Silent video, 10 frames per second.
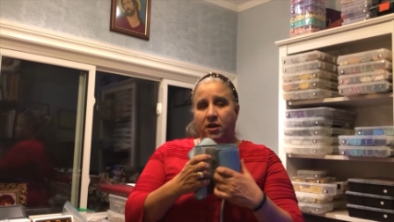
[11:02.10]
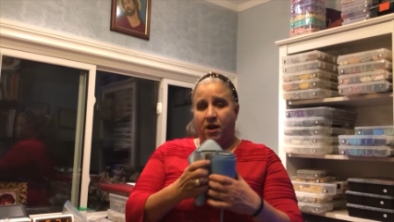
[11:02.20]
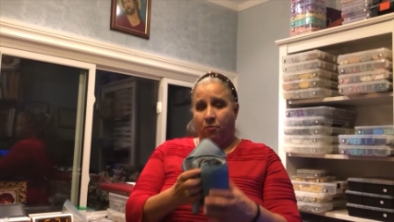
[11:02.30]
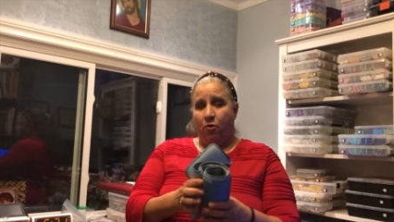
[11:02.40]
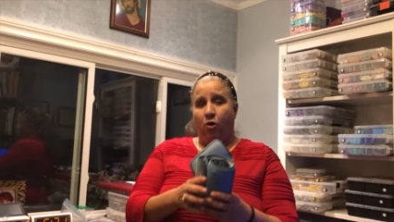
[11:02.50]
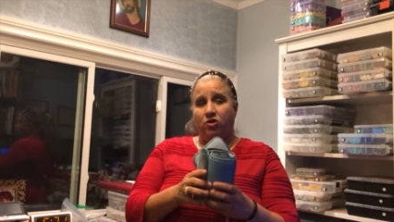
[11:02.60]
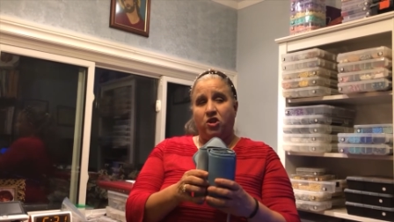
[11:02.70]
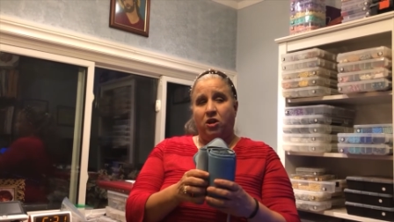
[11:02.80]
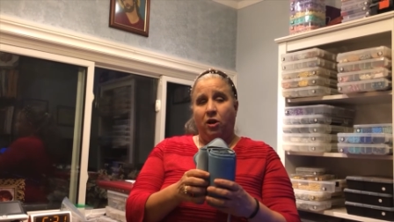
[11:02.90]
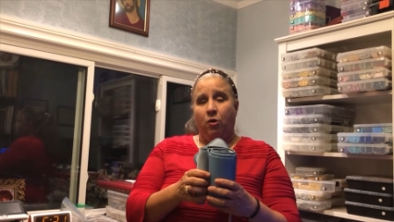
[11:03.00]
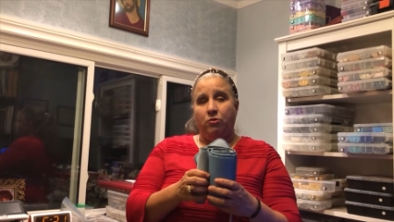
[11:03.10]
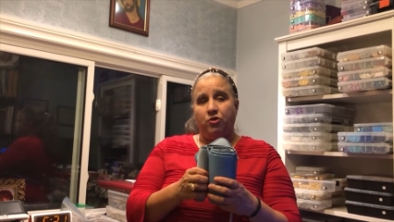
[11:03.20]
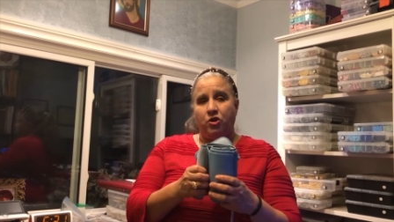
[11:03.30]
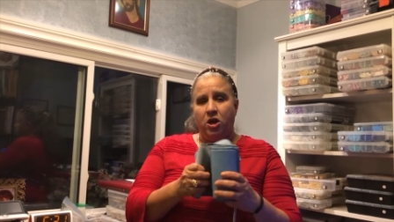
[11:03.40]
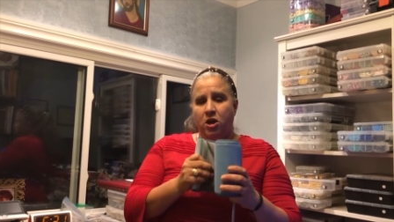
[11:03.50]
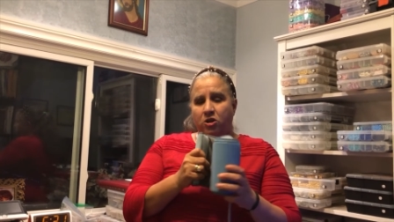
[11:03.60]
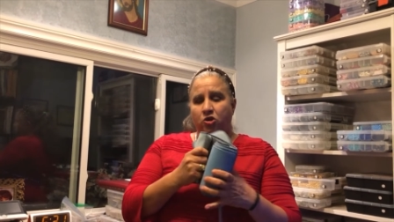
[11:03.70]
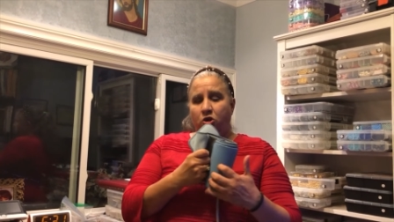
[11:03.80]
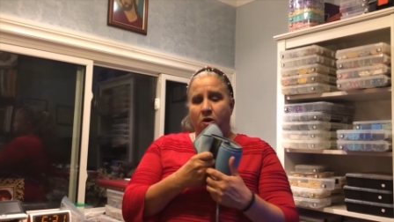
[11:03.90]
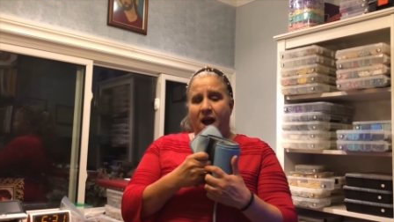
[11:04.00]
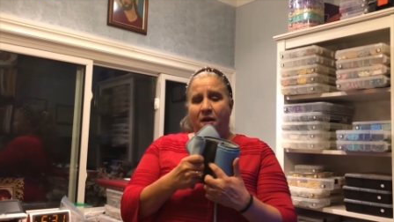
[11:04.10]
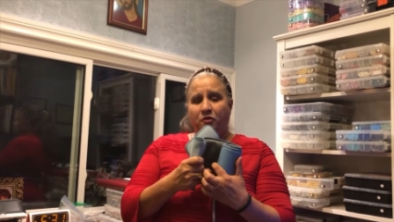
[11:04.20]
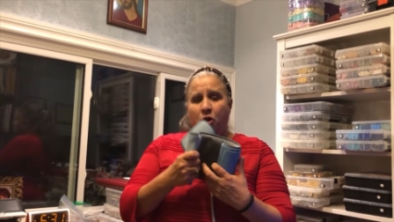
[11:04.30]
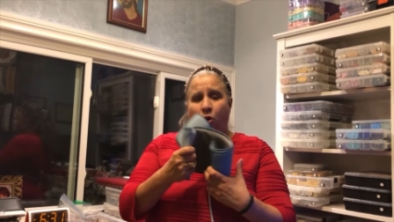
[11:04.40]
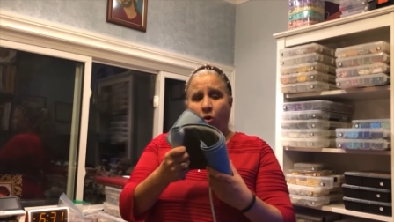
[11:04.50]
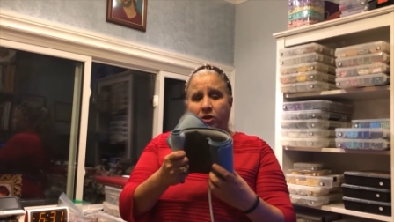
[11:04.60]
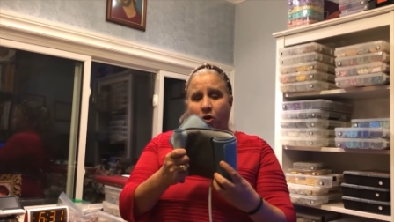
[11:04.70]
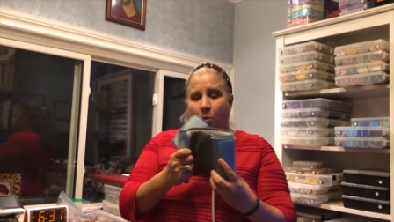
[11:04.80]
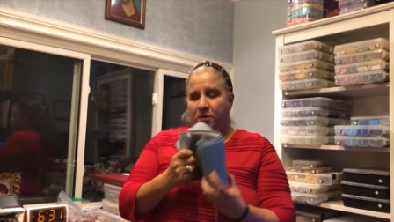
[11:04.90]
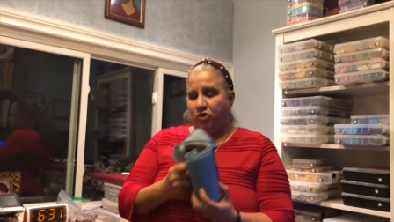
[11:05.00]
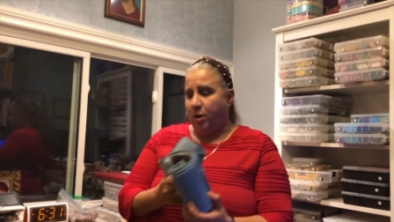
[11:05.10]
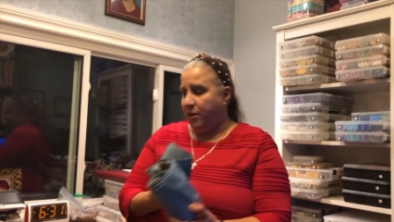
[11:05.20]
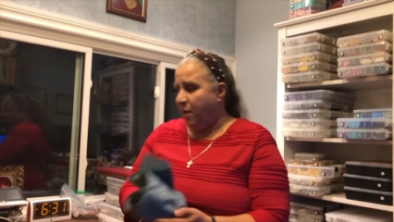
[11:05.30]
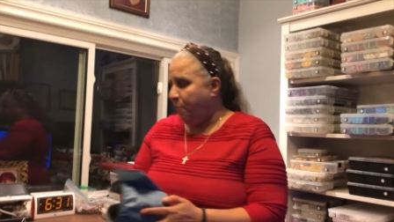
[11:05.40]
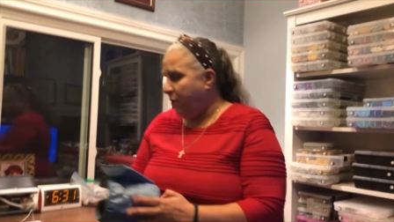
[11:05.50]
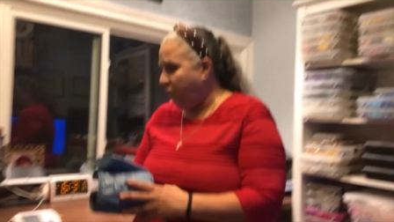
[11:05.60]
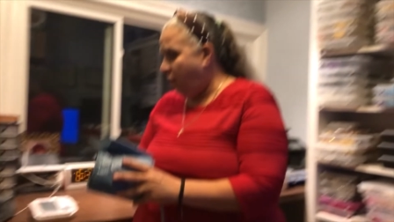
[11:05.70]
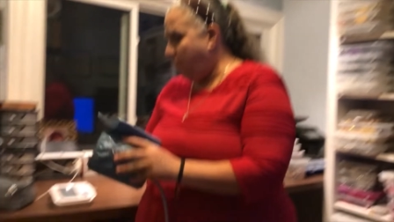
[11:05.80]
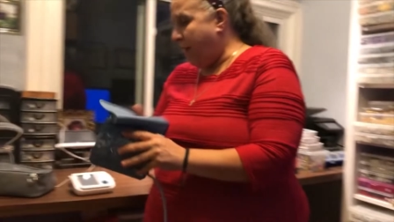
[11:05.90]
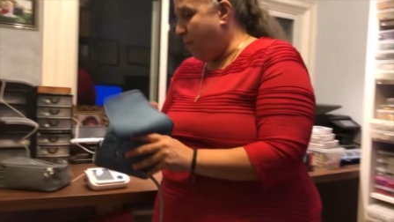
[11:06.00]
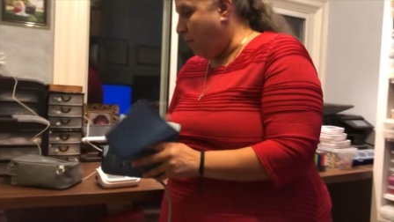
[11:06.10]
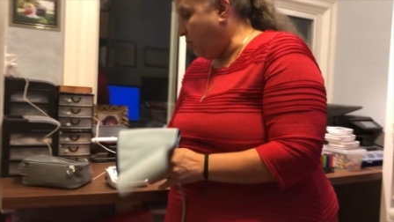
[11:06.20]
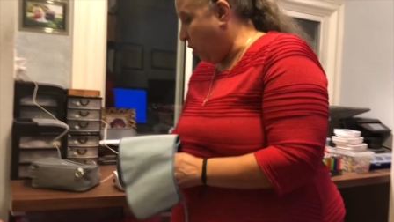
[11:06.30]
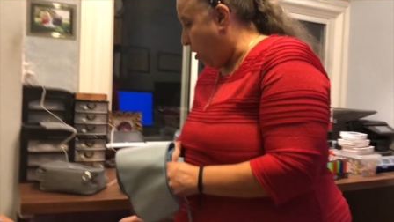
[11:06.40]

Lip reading: It rolls closed. So you have to hold it open. So I'm going to put it on my mom's